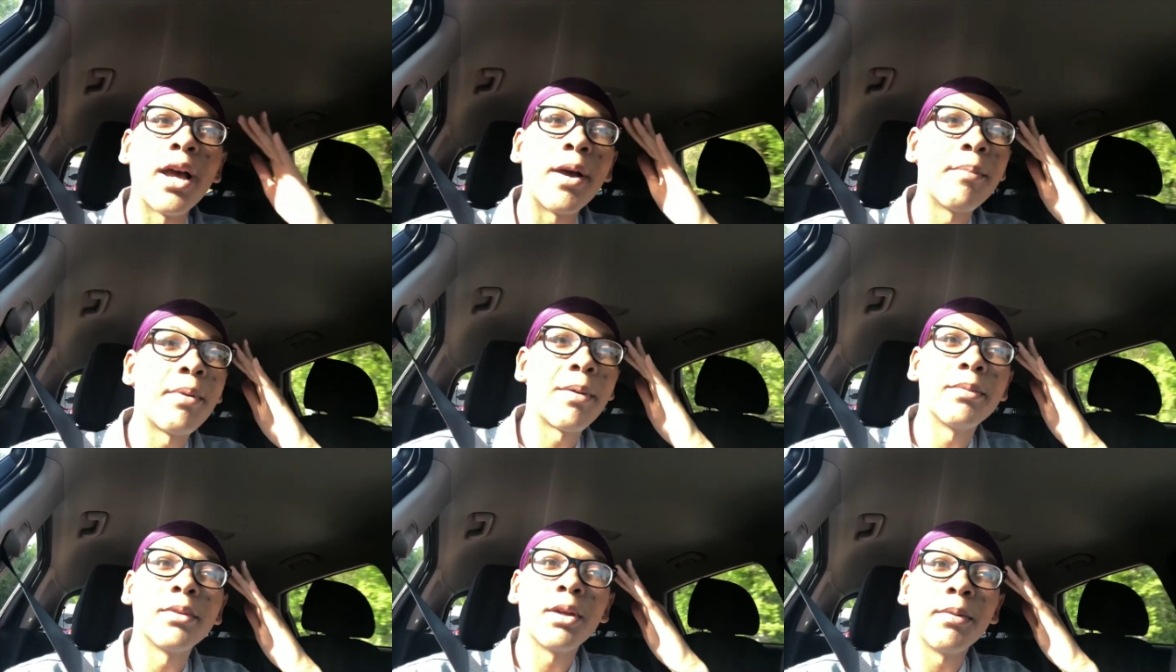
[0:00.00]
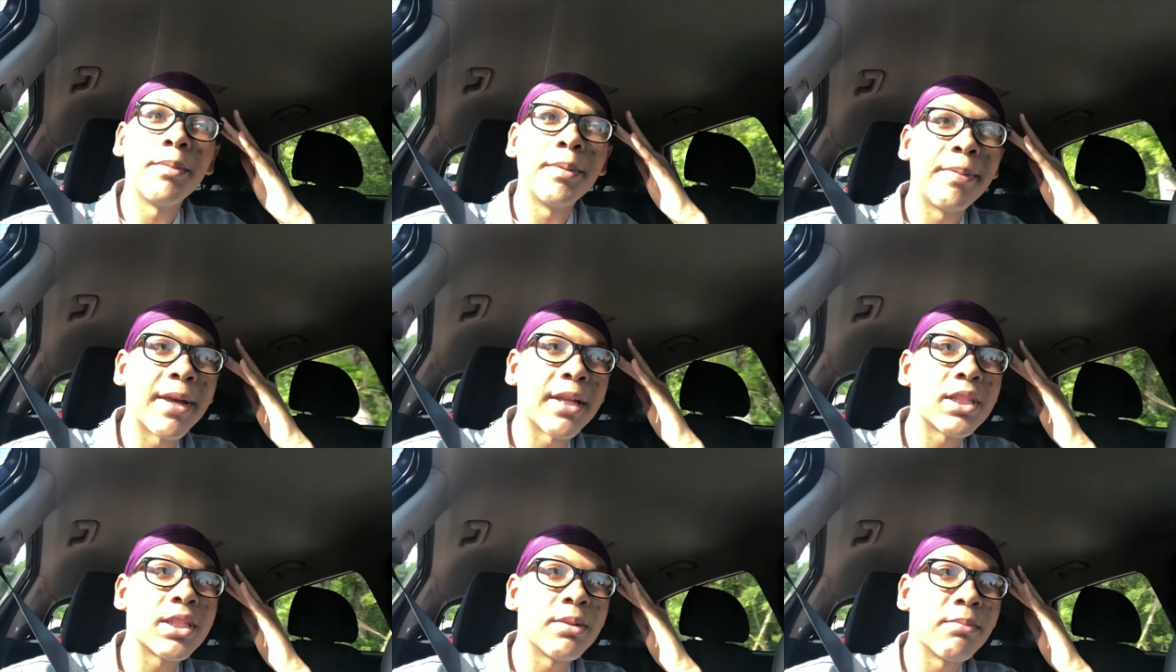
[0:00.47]
I'm probably gonna be
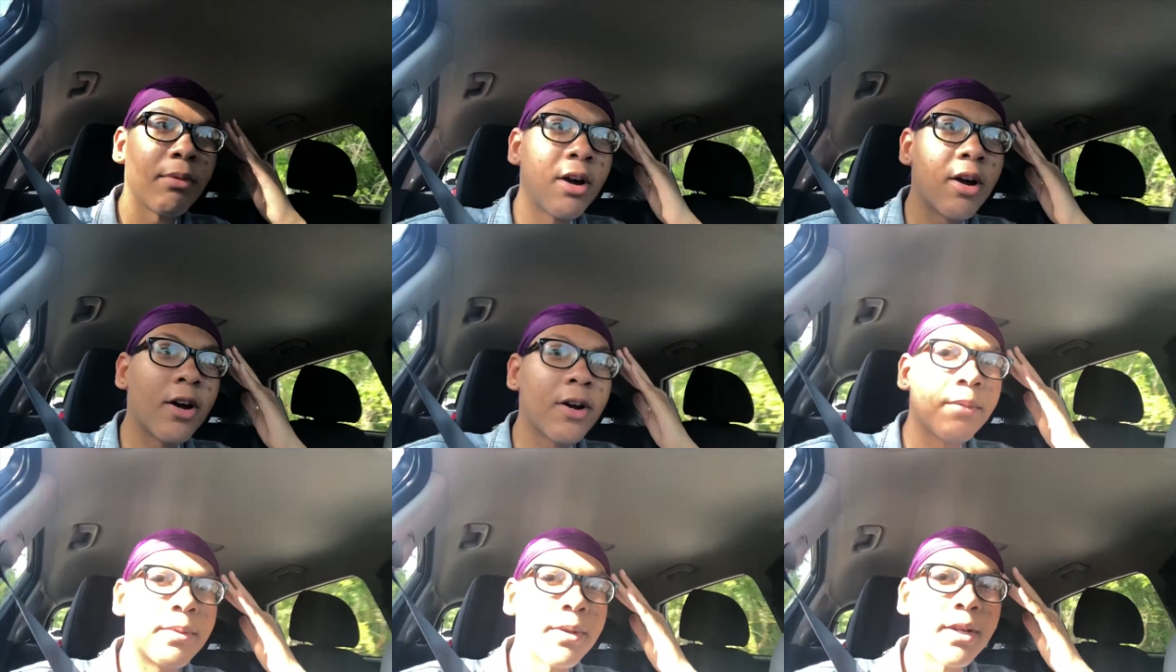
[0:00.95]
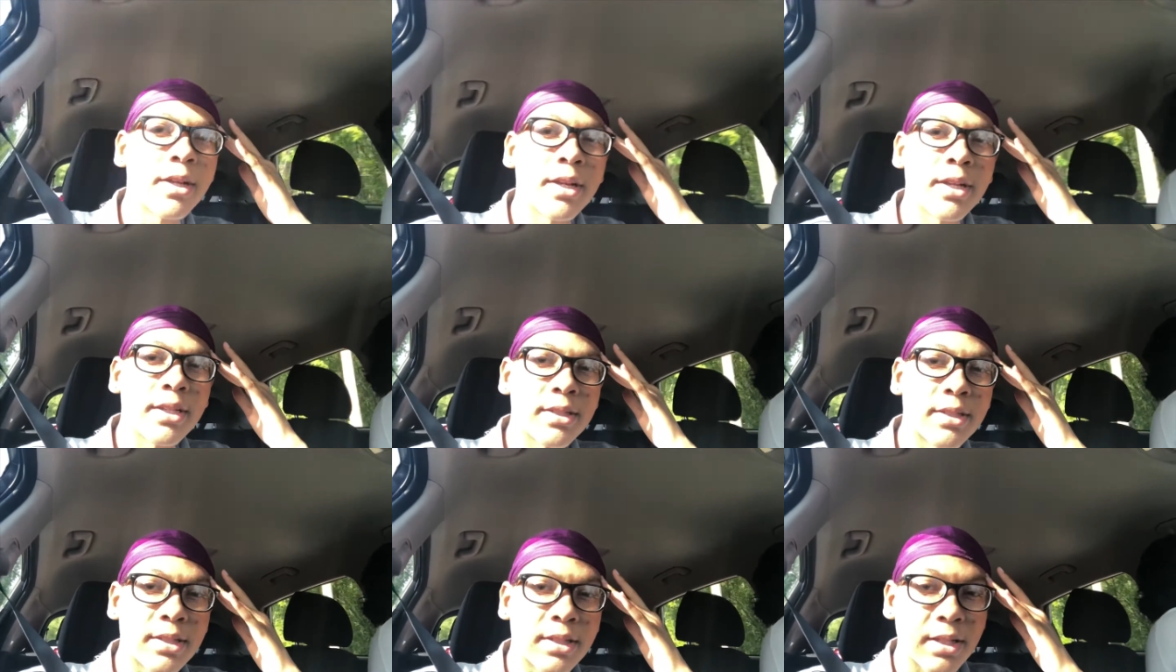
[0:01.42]
back tomorrow
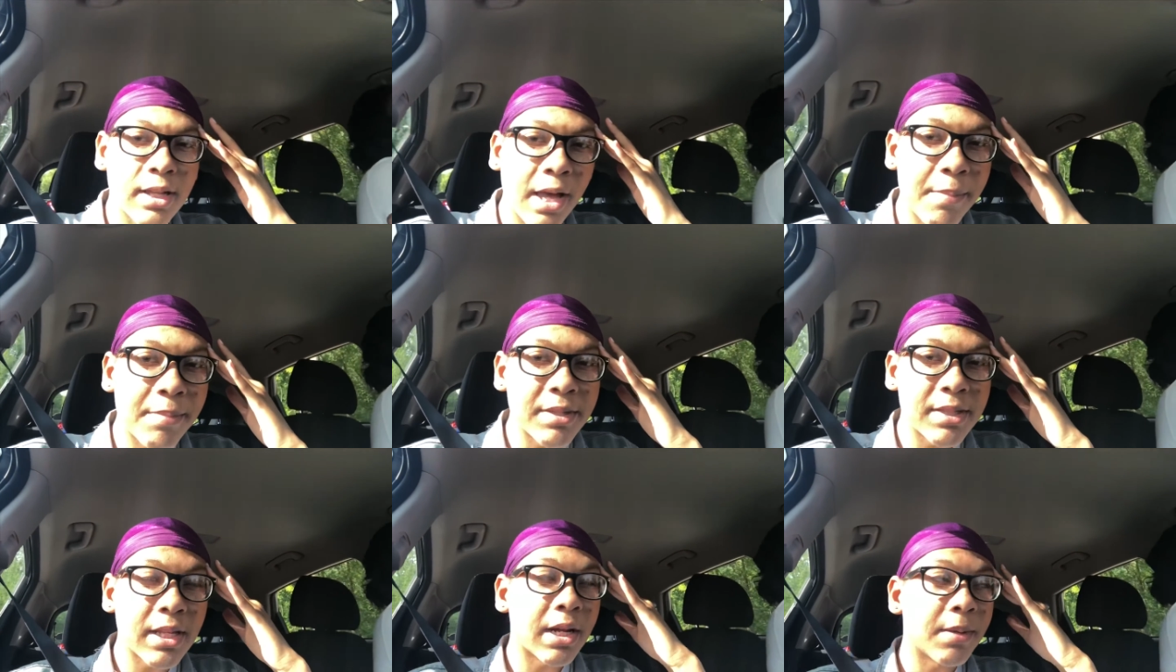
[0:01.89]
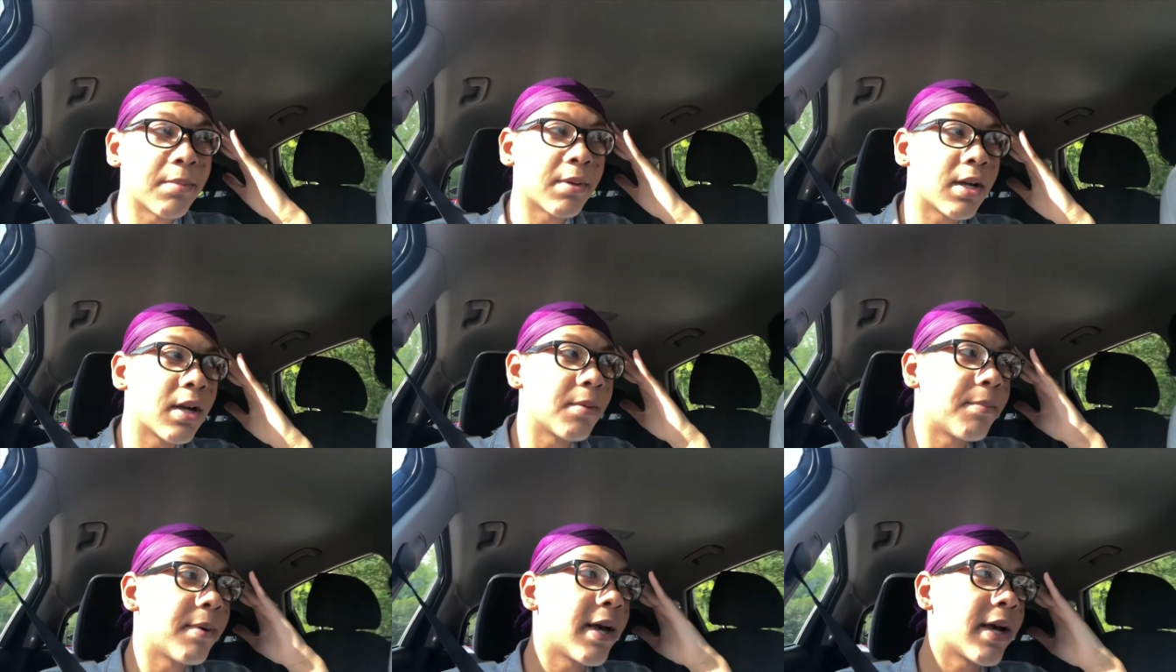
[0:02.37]
because I be saying I'm
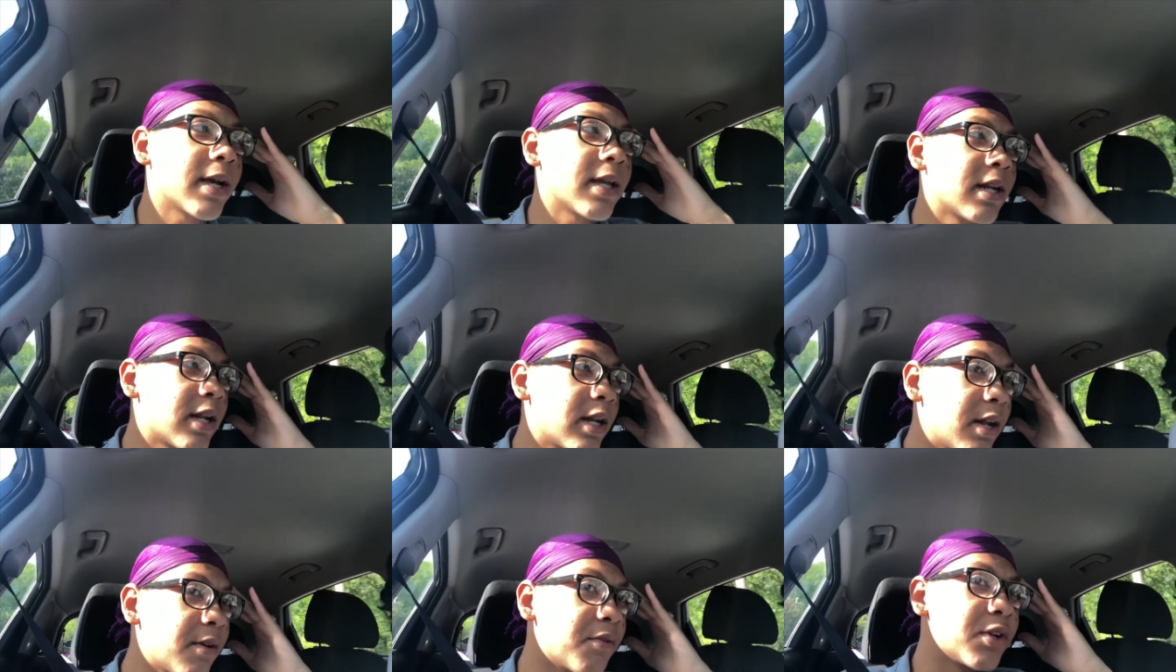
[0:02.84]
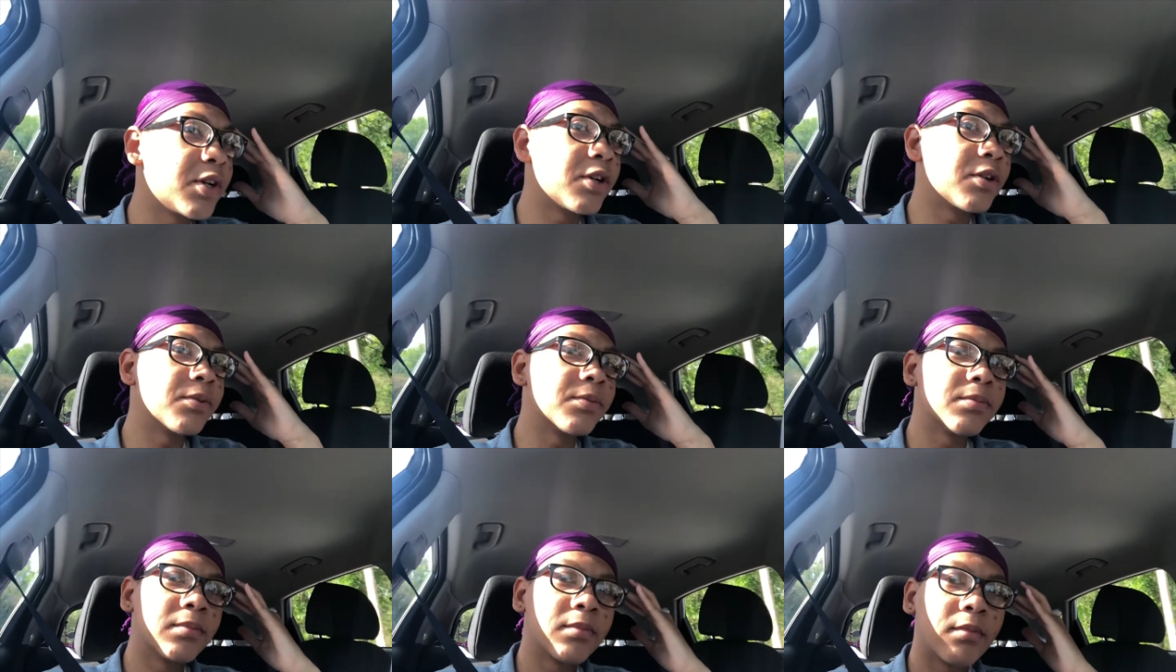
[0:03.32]
gonna come back and I never
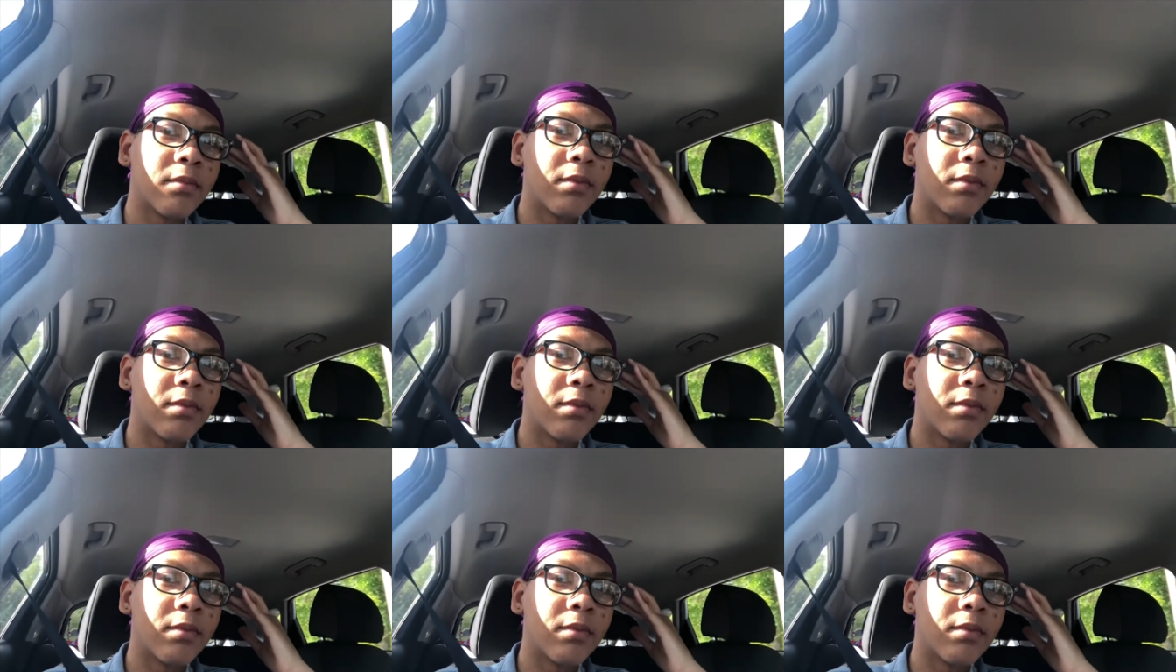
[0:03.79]
do.